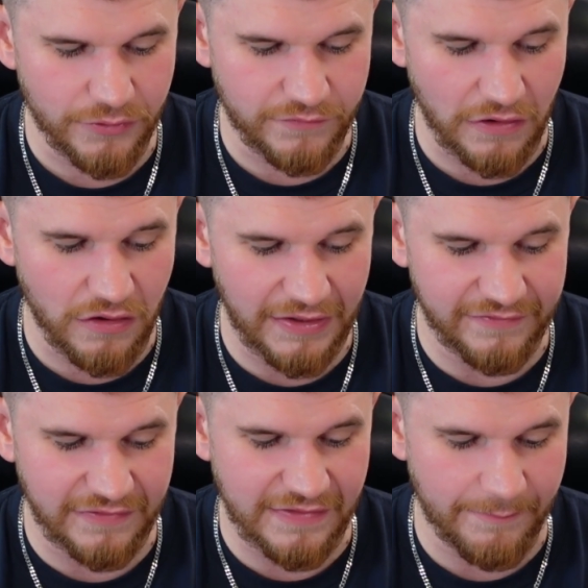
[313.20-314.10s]

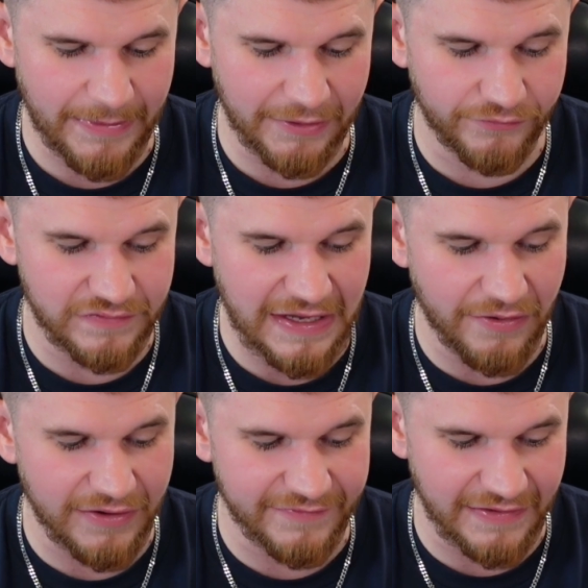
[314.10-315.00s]
targets in that penalty
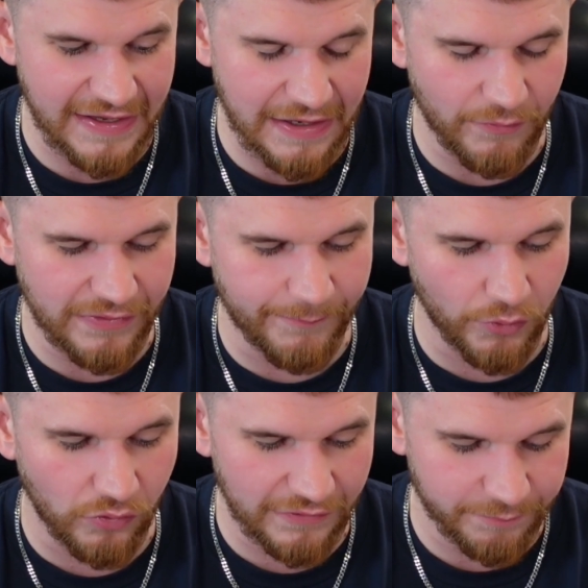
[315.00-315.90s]
area to hit when the
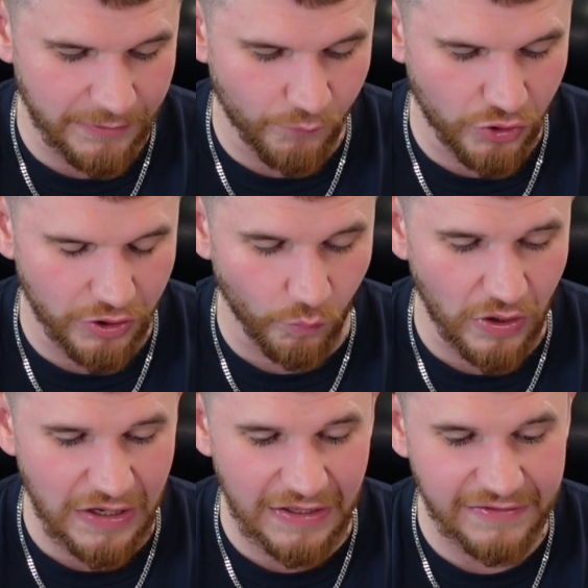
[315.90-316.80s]
ball has been worked
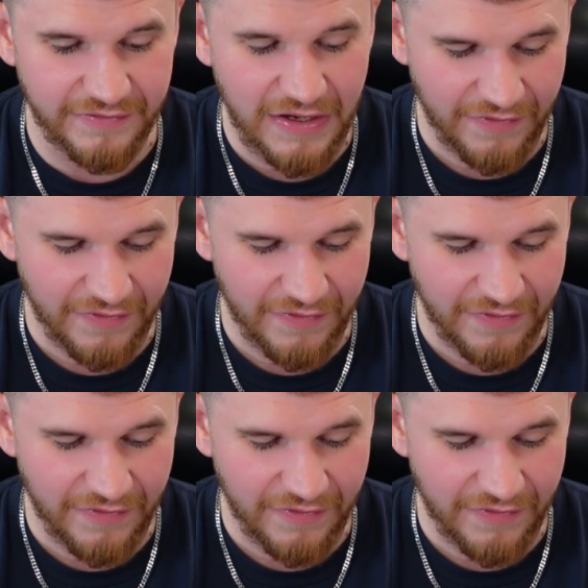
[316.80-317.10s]
wide.